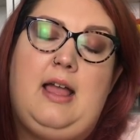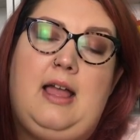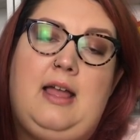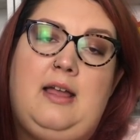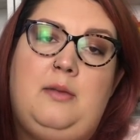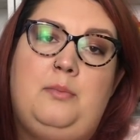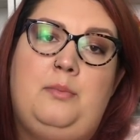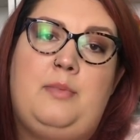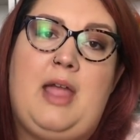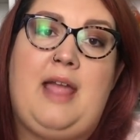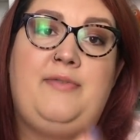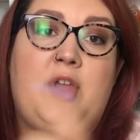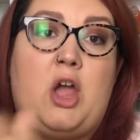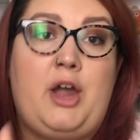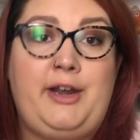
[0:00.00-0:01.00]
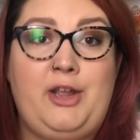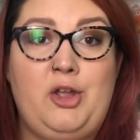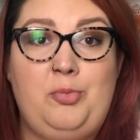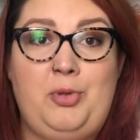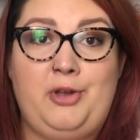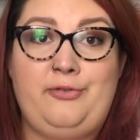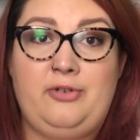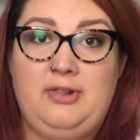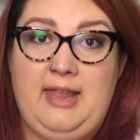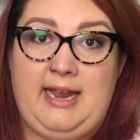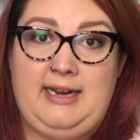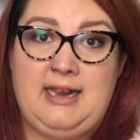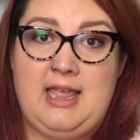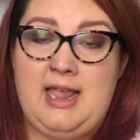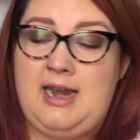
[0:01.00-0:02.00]
um, I have the audiobook for
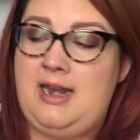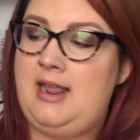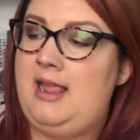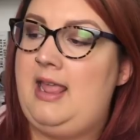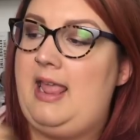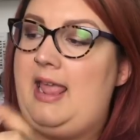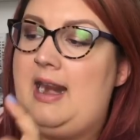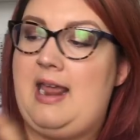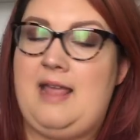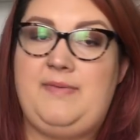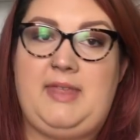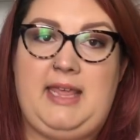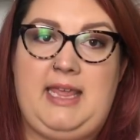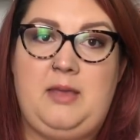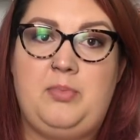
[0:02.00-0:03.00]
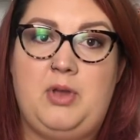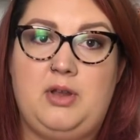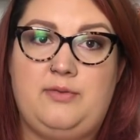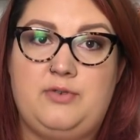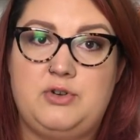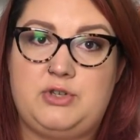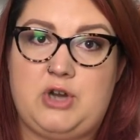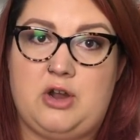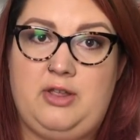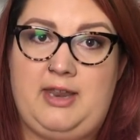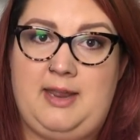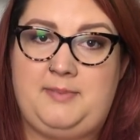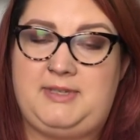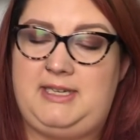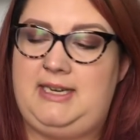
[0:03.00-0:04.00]
Landline and I have the ebook for
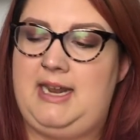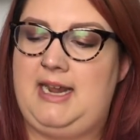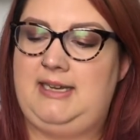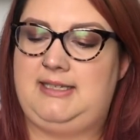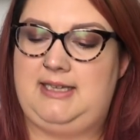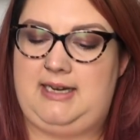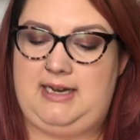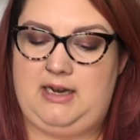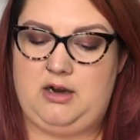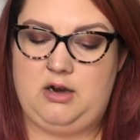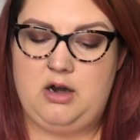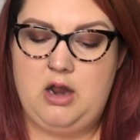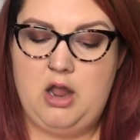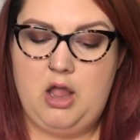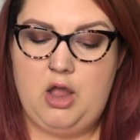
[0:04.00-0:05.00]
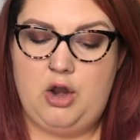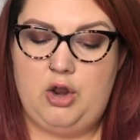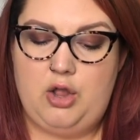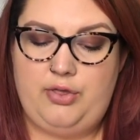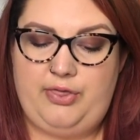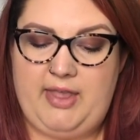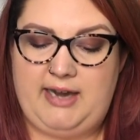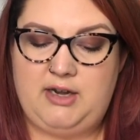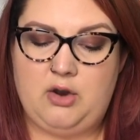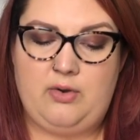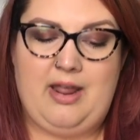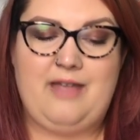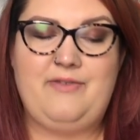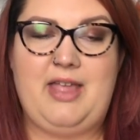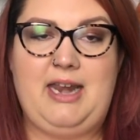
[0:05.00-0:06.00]
Scarlett Epstein Hates It Here they
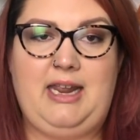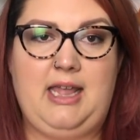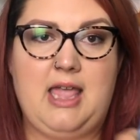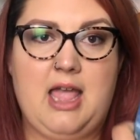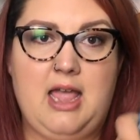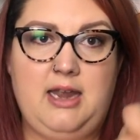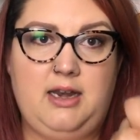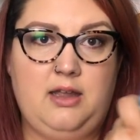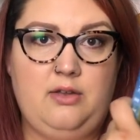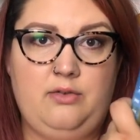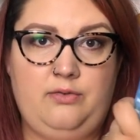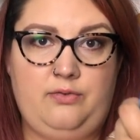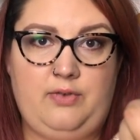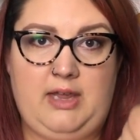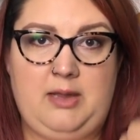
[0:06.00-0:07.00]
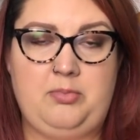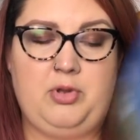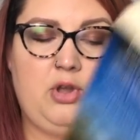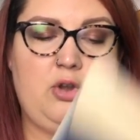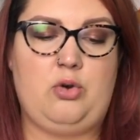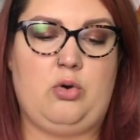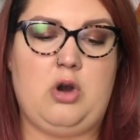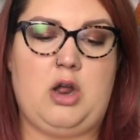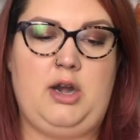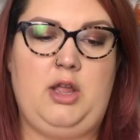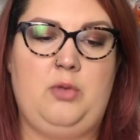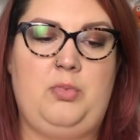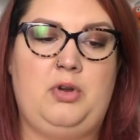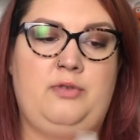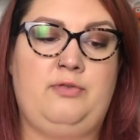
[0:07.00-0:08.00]
don't have any kind of ebook or
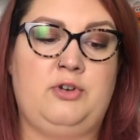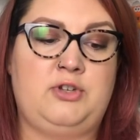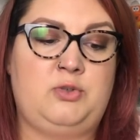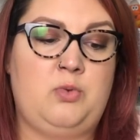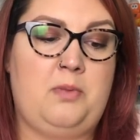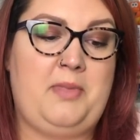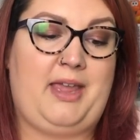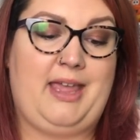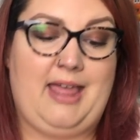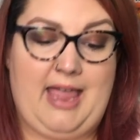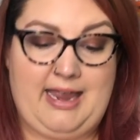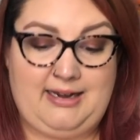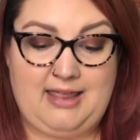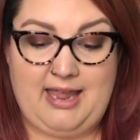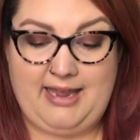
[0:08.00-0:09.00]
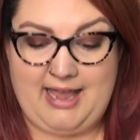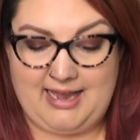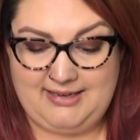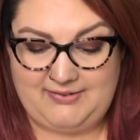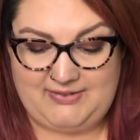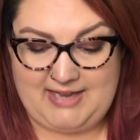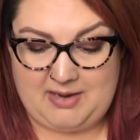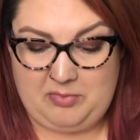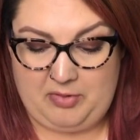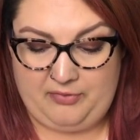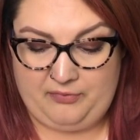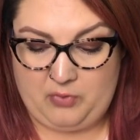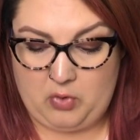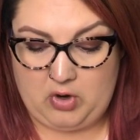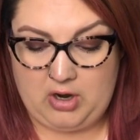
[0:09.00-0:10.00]
audiobook for swimming. And like I said
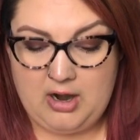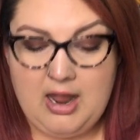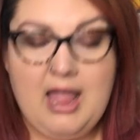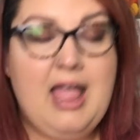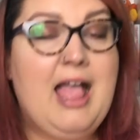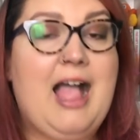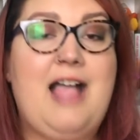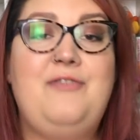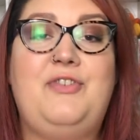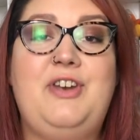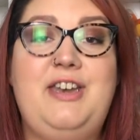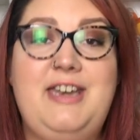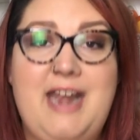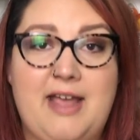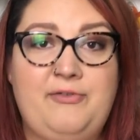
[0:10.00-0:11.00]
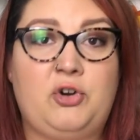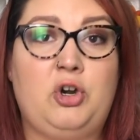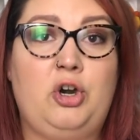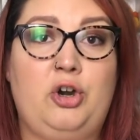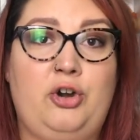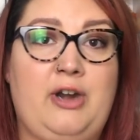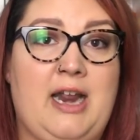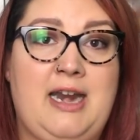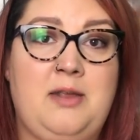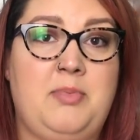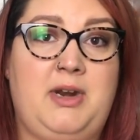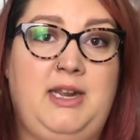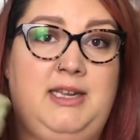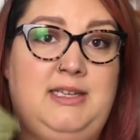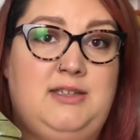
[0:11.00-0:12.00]
before, I've never heard
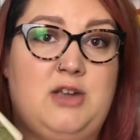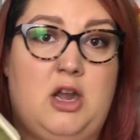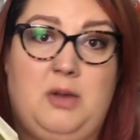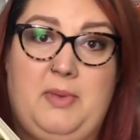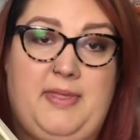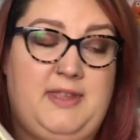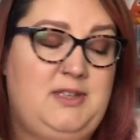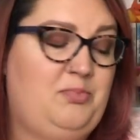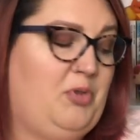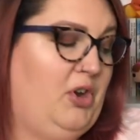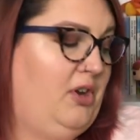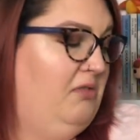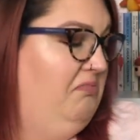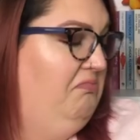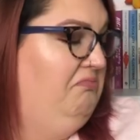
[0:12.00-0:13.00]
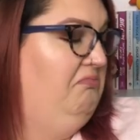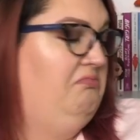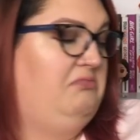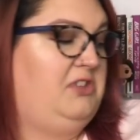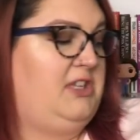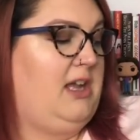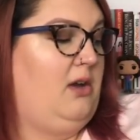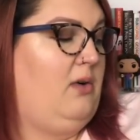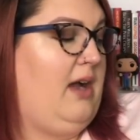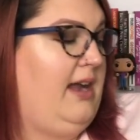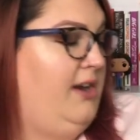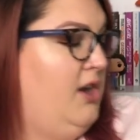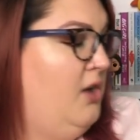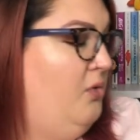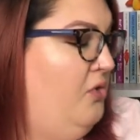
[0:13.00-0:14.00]
anybody talk about this book. So
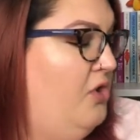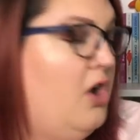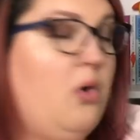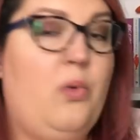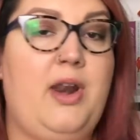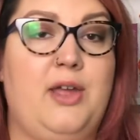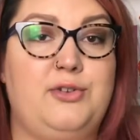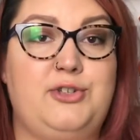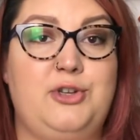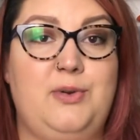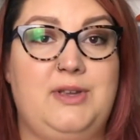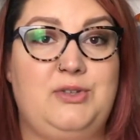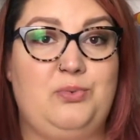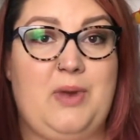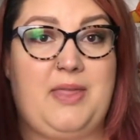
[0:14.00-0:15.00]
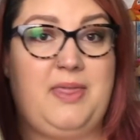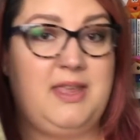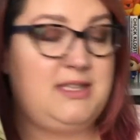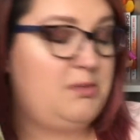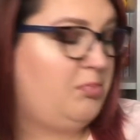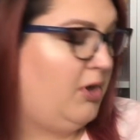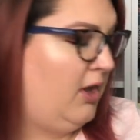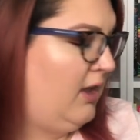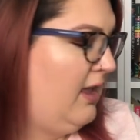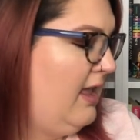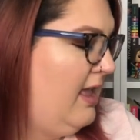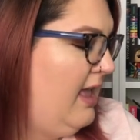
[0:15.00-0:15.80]
I know no one else who has read this book.